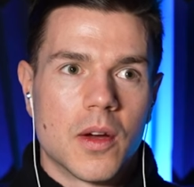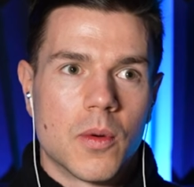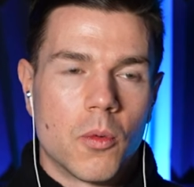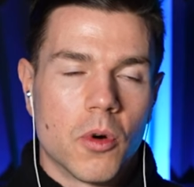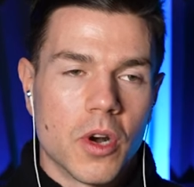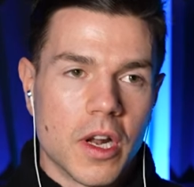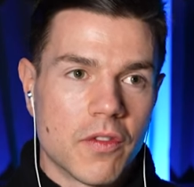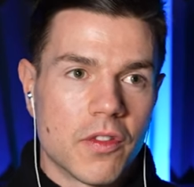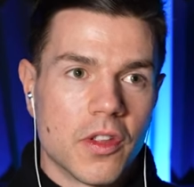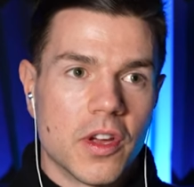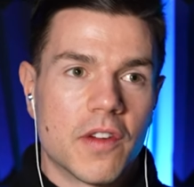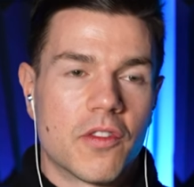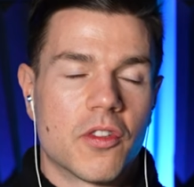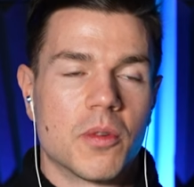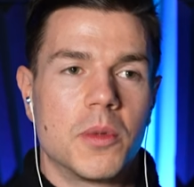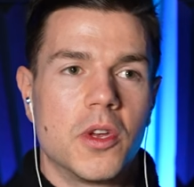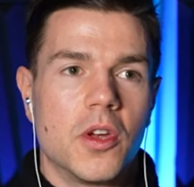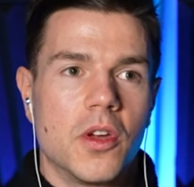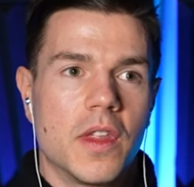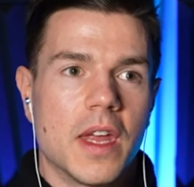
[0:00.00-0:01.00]
what I've learned
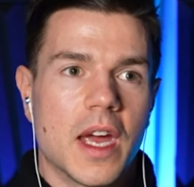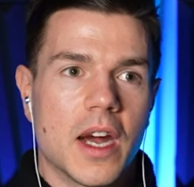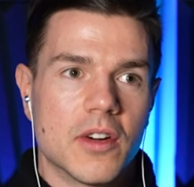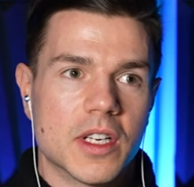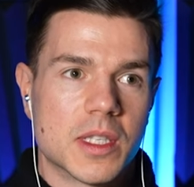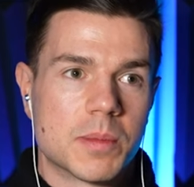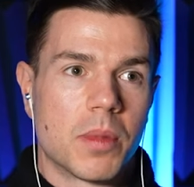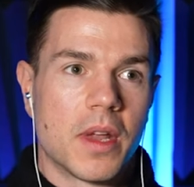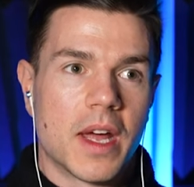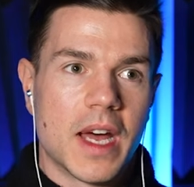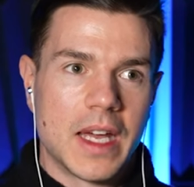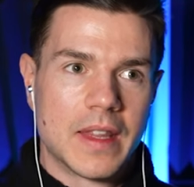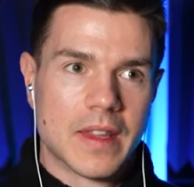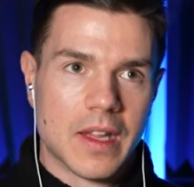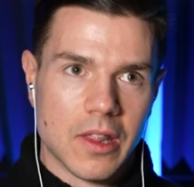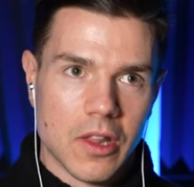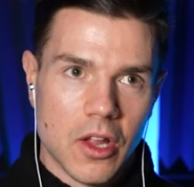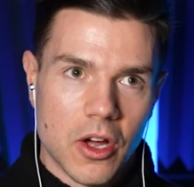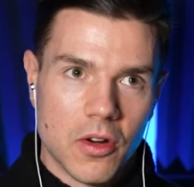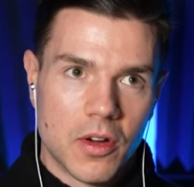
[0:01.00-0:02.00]
from you there is playing the
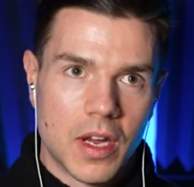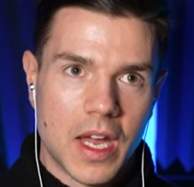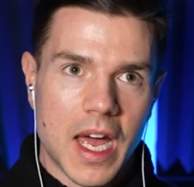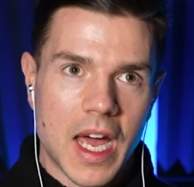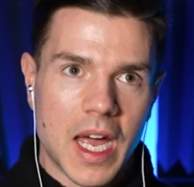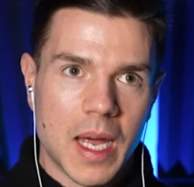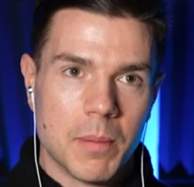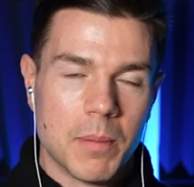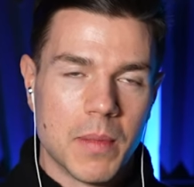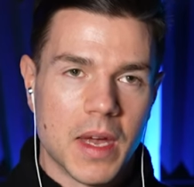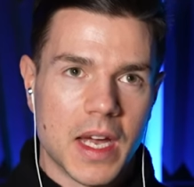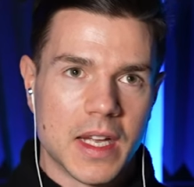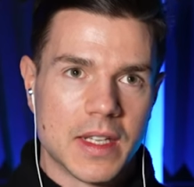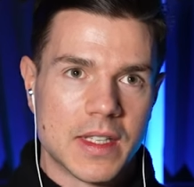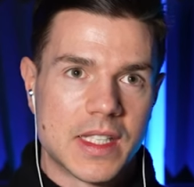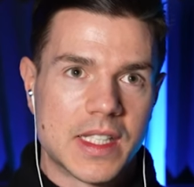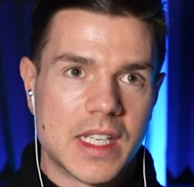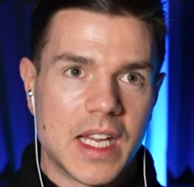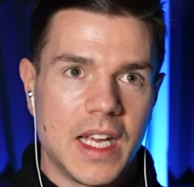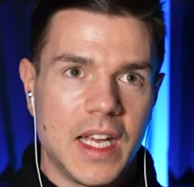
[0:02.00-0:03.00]
long game and
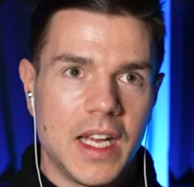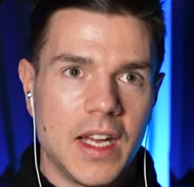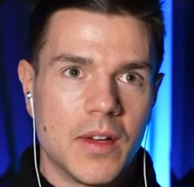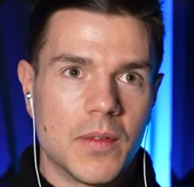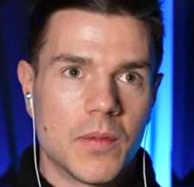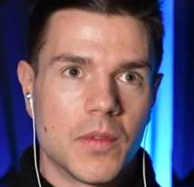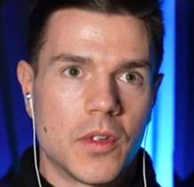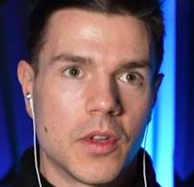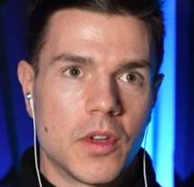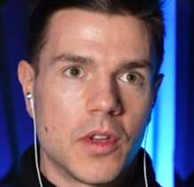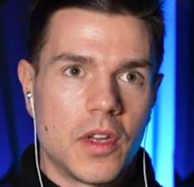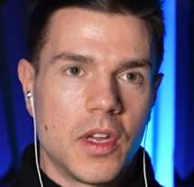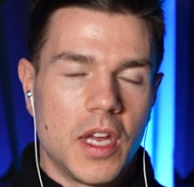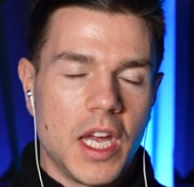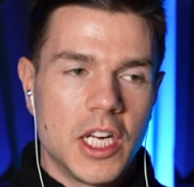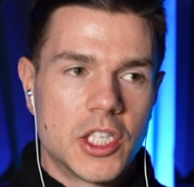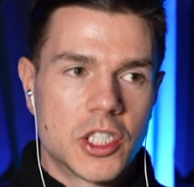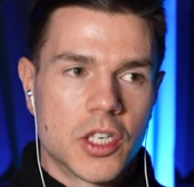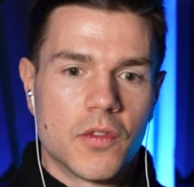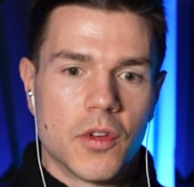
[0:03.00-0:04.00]
seeing
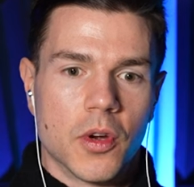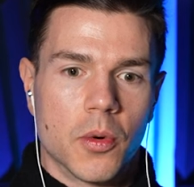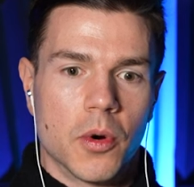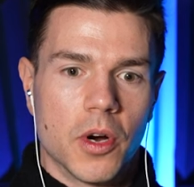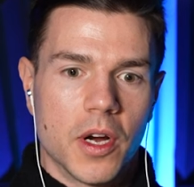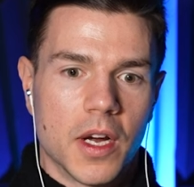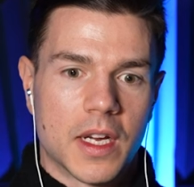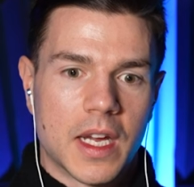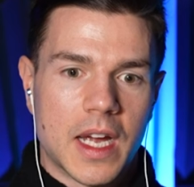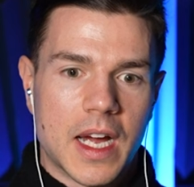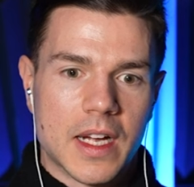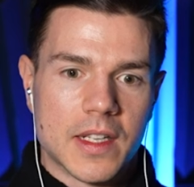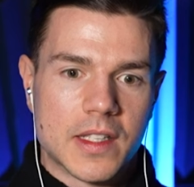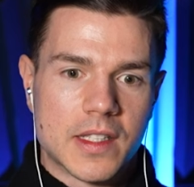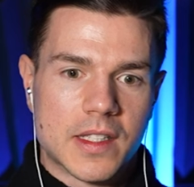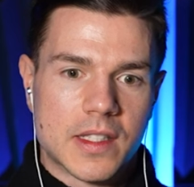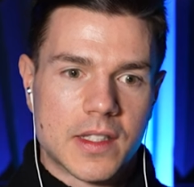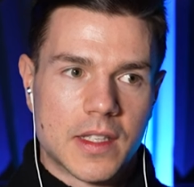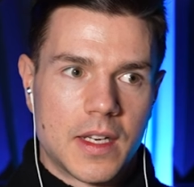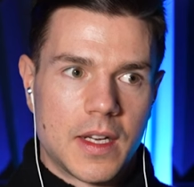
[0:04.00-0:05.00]
each of your
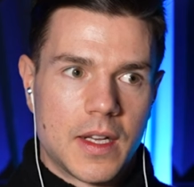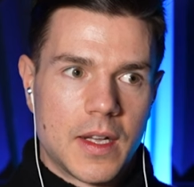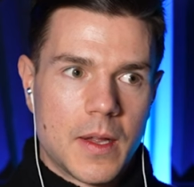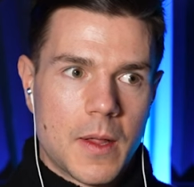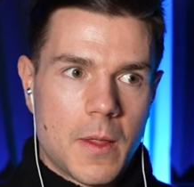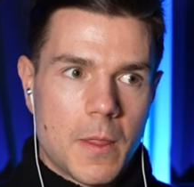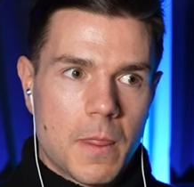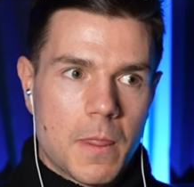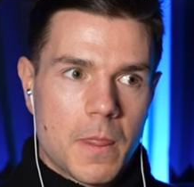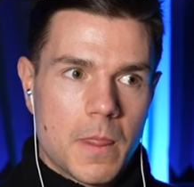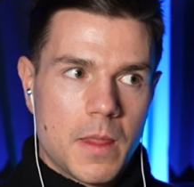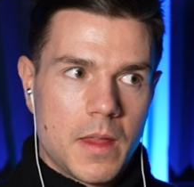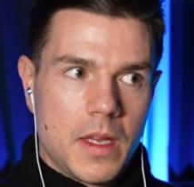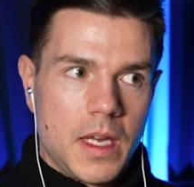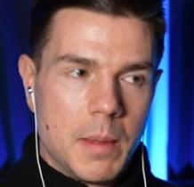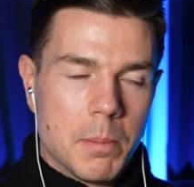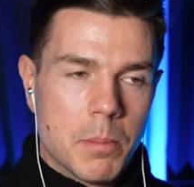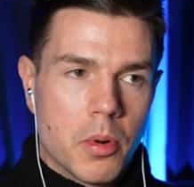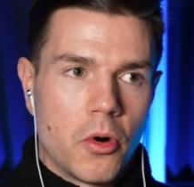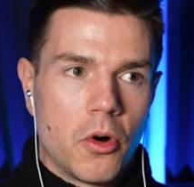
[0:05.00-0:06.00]
workouts
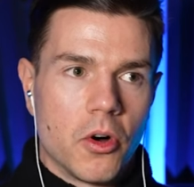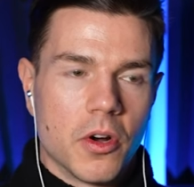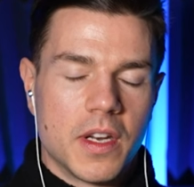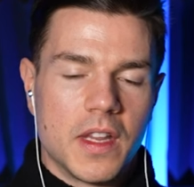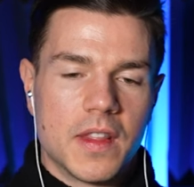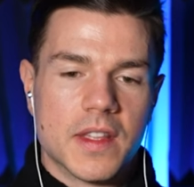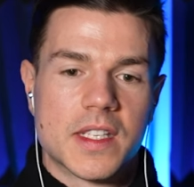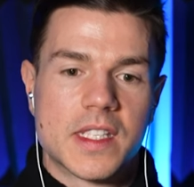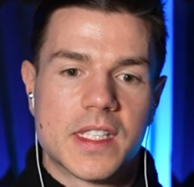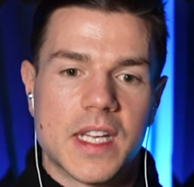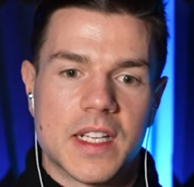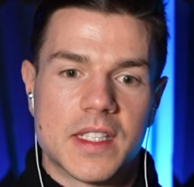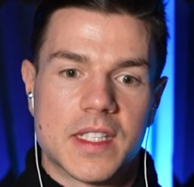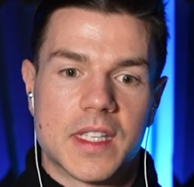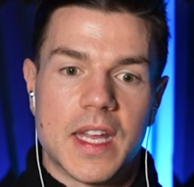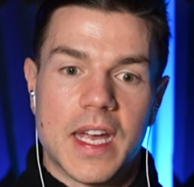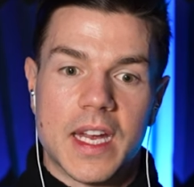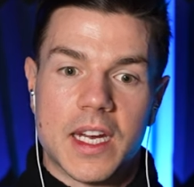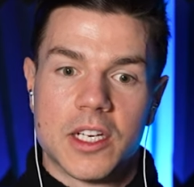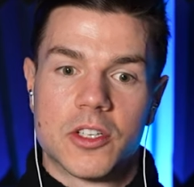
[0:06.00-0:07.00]
important in the sense
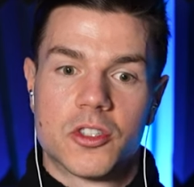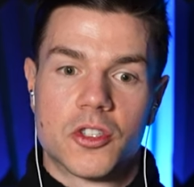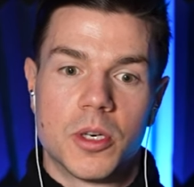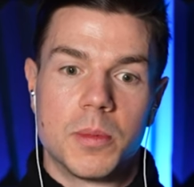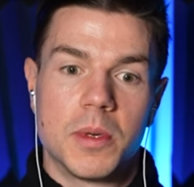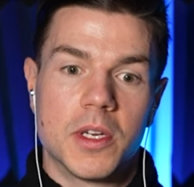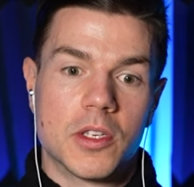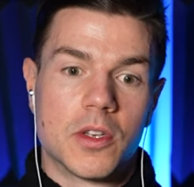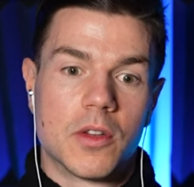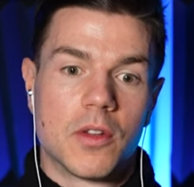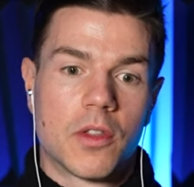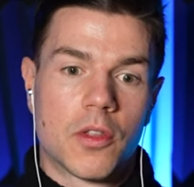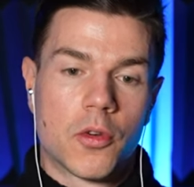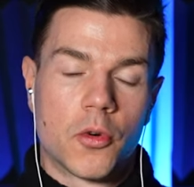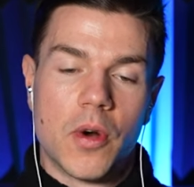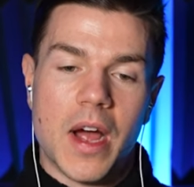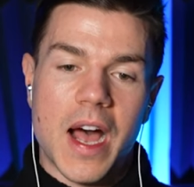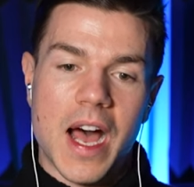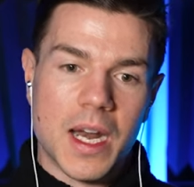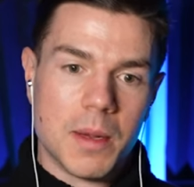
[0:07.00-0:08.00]
that they contribute
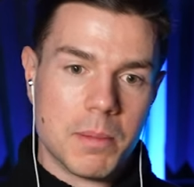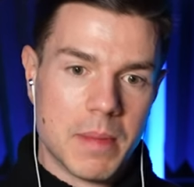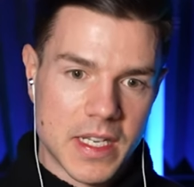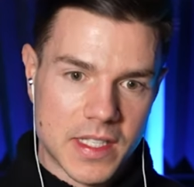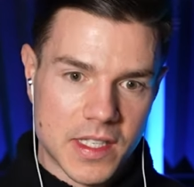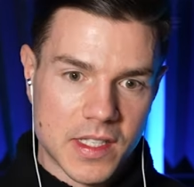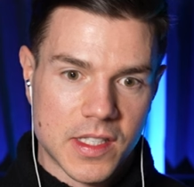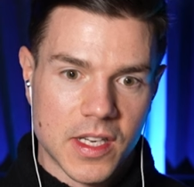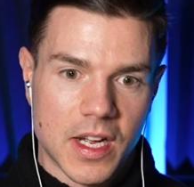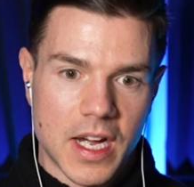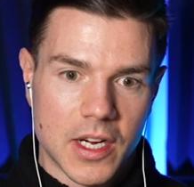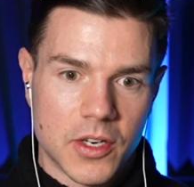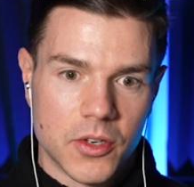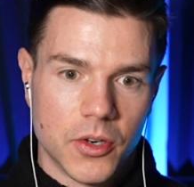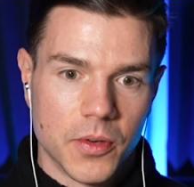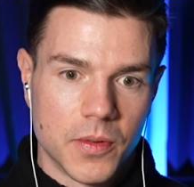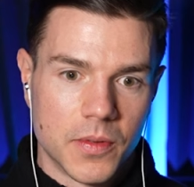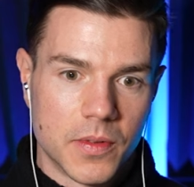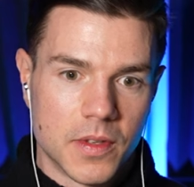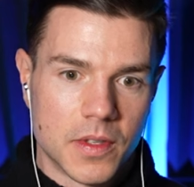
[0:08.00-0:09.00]
throughout a
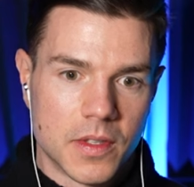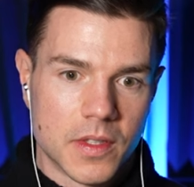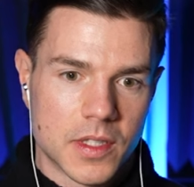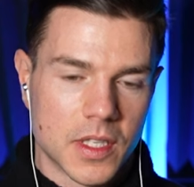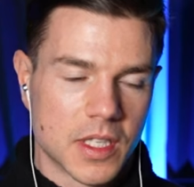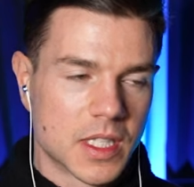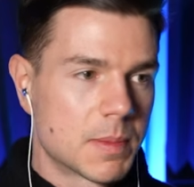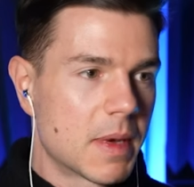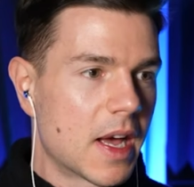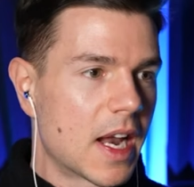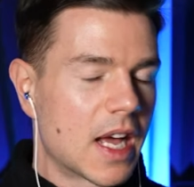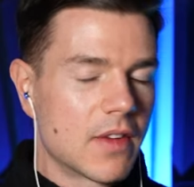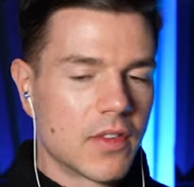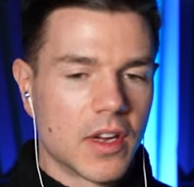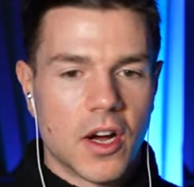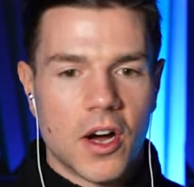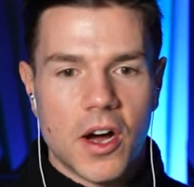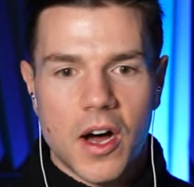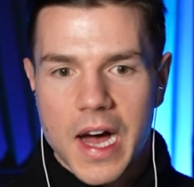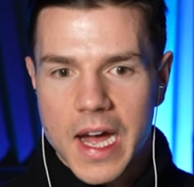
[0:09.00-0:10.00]
mesocycle. So it's about having
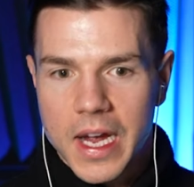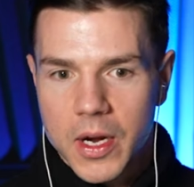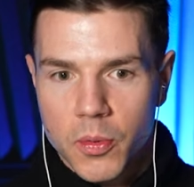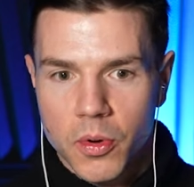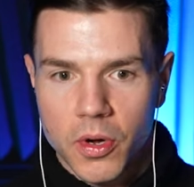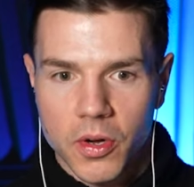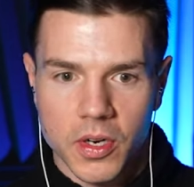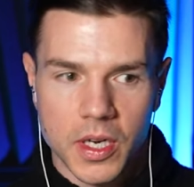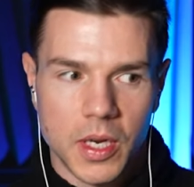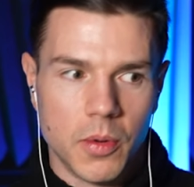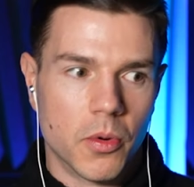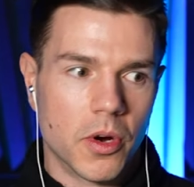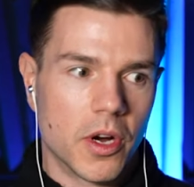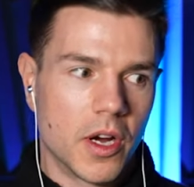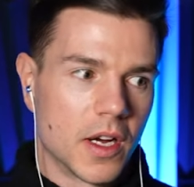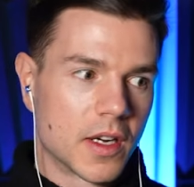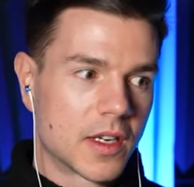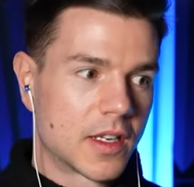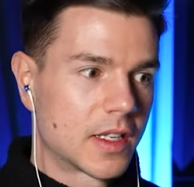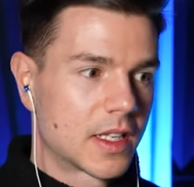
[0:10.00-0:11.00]
high quality
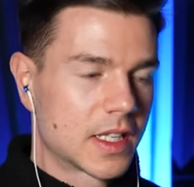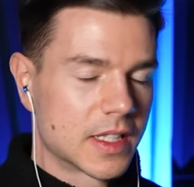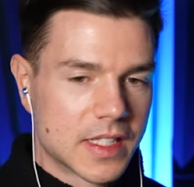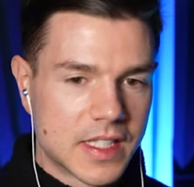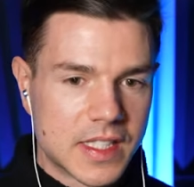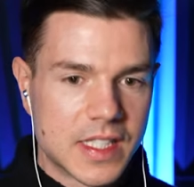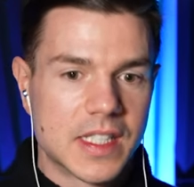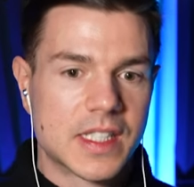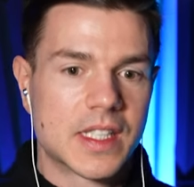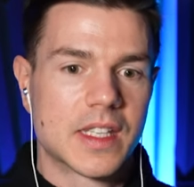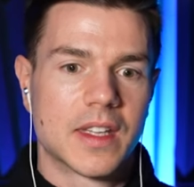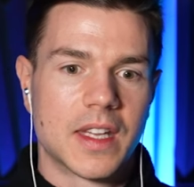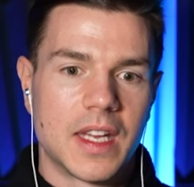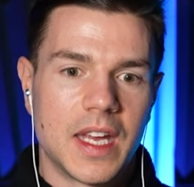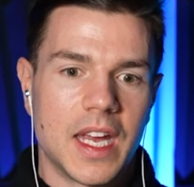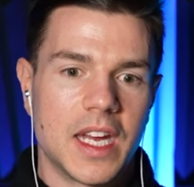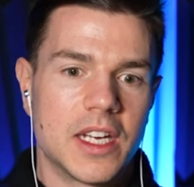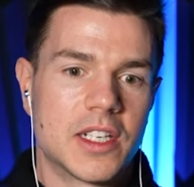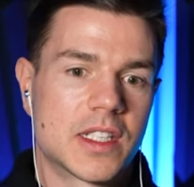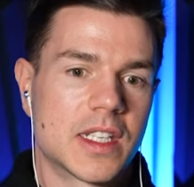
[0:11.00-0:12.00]
work consistently
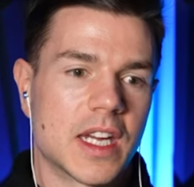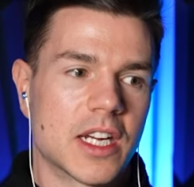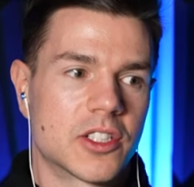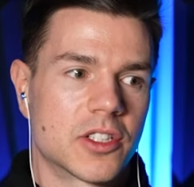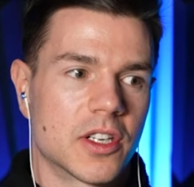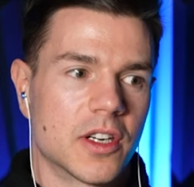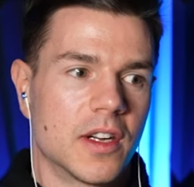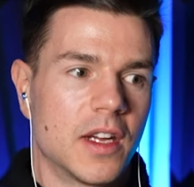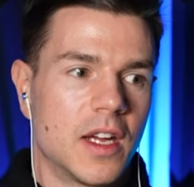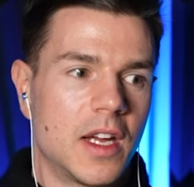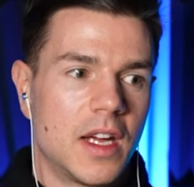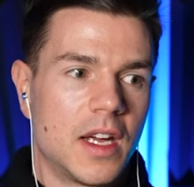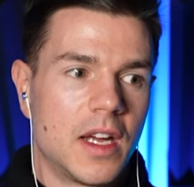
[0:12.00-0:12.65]
each session.